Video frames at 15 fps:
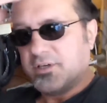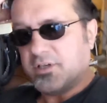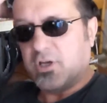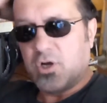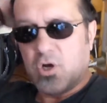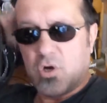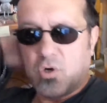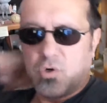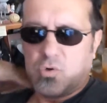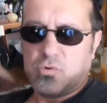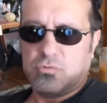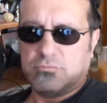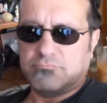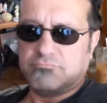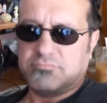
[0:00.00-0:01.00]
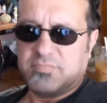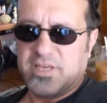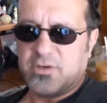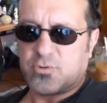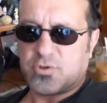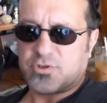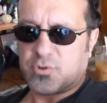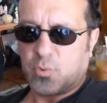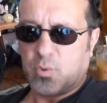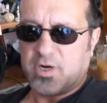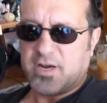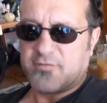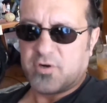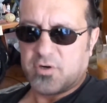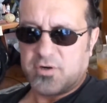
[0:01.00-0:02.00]
you know, interest or
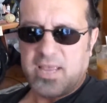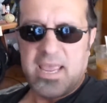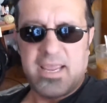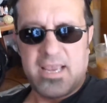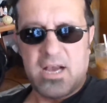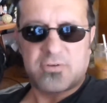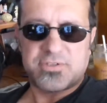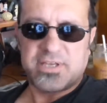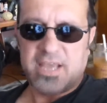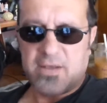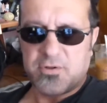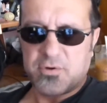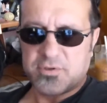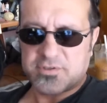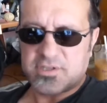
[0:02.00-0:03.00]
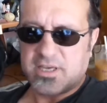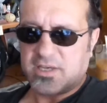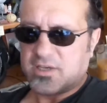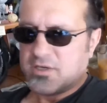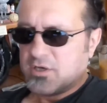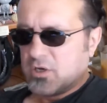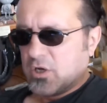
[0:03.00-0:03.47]
whatever hang out together, and it's like,